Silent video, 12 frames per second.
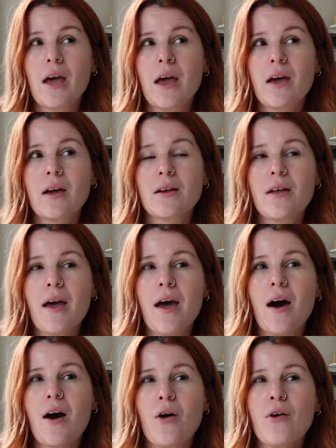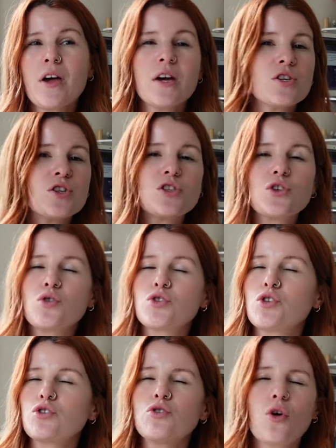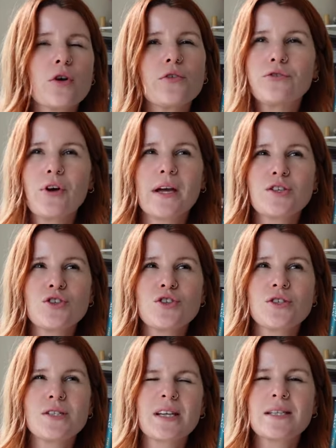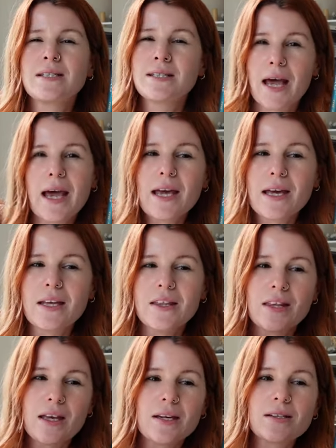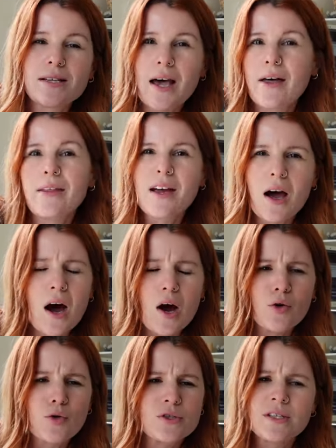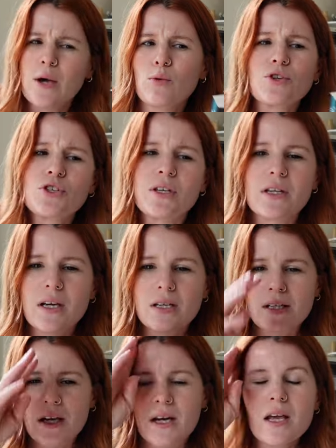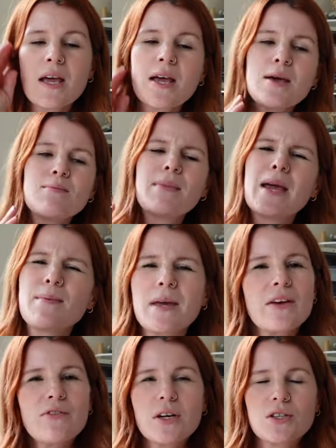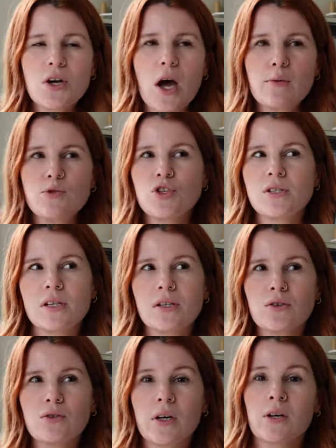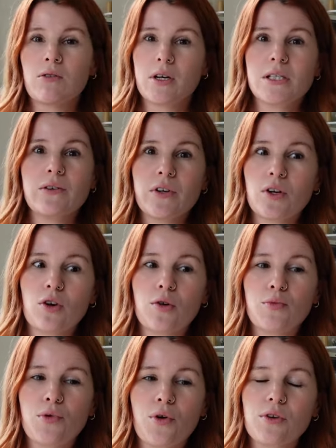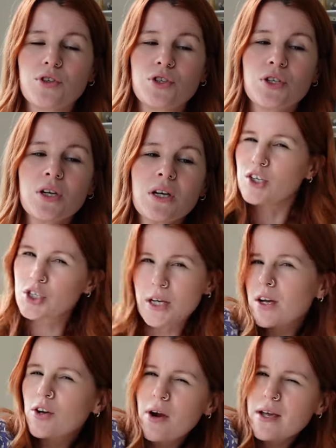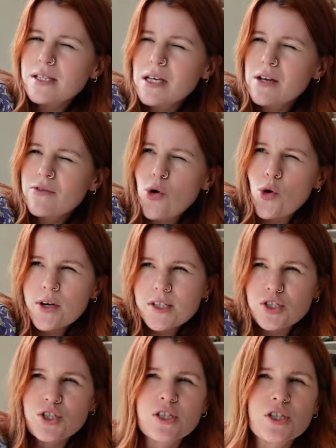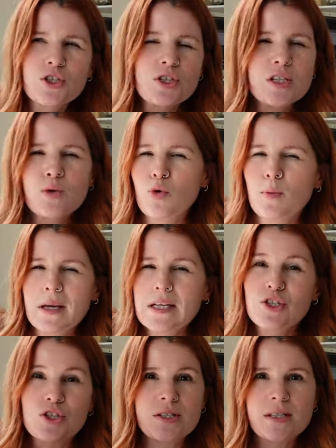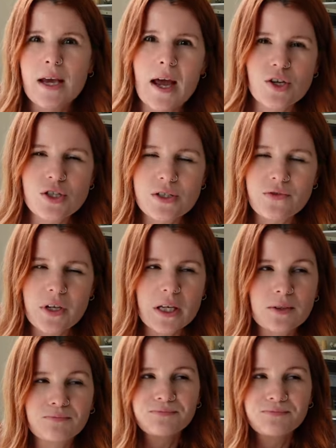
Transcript: and how she's also not a afraid to just like say things how they are or say what she thinks. And maybe even at times she's a little aggressive in her approach. Is she aggressive or is it just because she's a woman and she's saying how she's feeling?